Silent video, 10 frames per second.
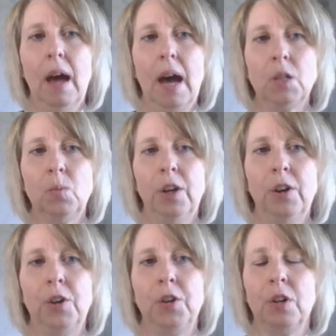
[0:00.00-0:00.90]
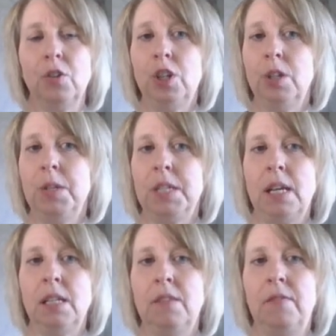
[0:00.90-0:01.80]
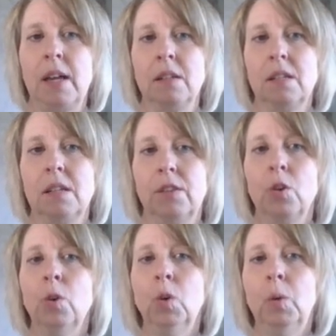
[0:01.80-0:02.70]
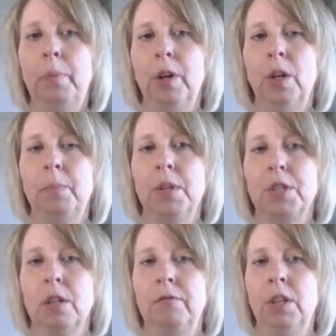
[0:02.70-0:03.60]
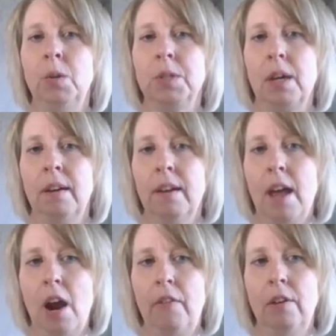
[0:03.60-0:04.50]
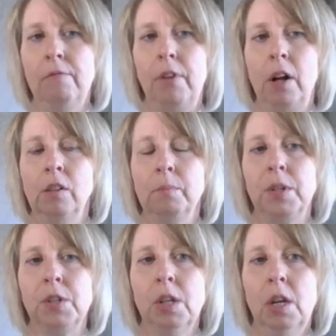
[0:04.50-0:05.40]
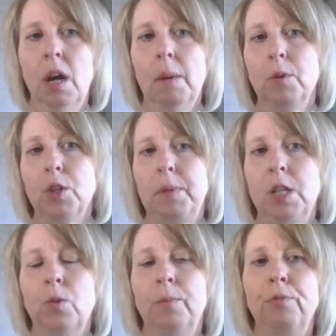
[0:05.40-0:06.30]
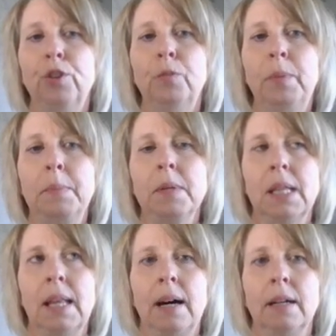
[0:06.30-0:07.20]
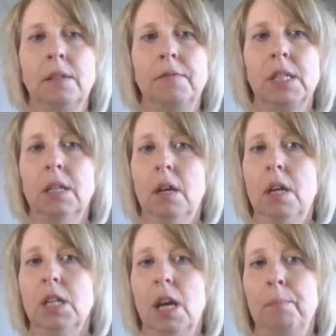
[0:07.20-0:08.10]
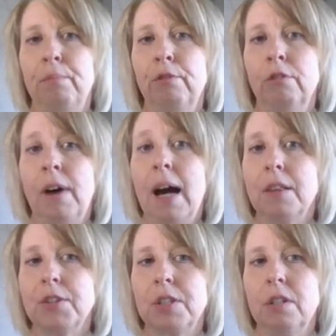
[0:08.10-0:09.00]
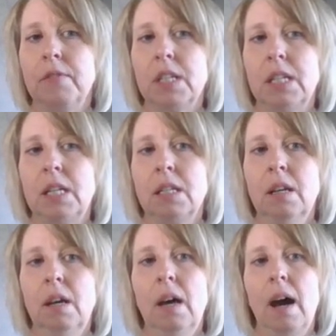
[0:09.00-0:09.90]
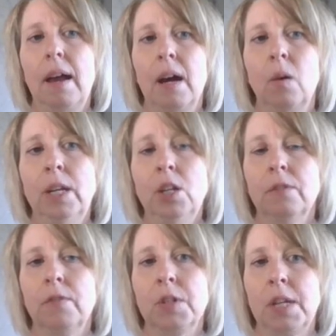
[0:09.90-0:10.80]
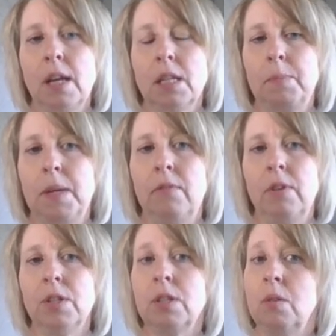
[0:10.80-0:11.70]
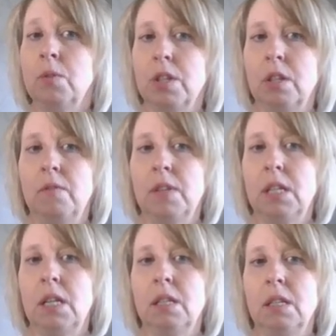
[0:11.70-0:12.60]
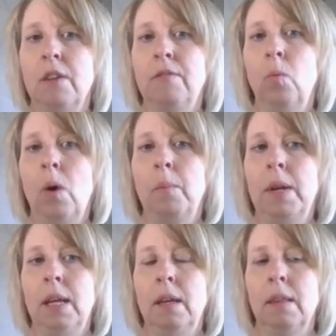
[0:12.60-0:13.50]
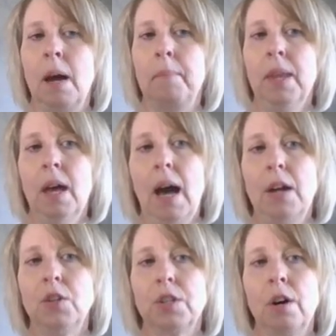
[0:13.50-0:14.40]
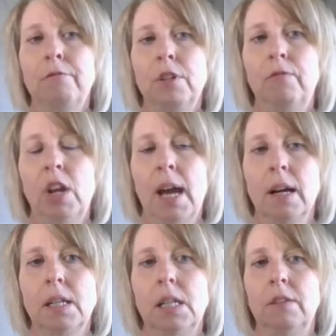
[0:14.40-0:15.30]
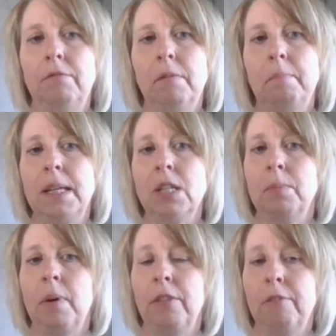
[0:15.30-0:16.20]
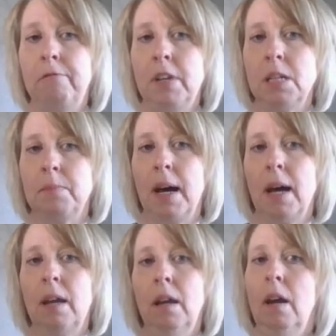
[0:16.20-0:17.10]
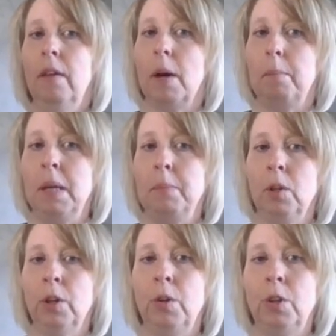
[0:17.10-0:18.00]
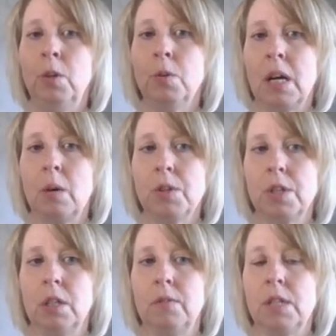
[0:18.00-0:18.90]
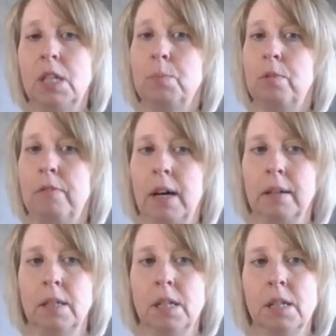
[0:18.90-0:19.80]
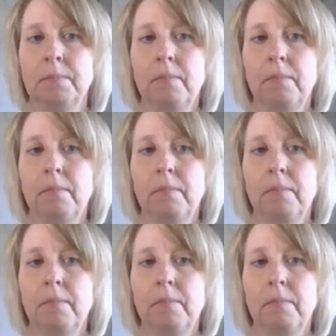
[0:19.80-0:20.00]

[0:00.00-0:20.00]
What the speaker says: As we heard on Tuesday's event, the core purpose of user and carer involvement must be to improve people's lives, to improve health services, and how each of us experience those services if and when we need them, and is often reactive based upon the feedback that people who use our services provide.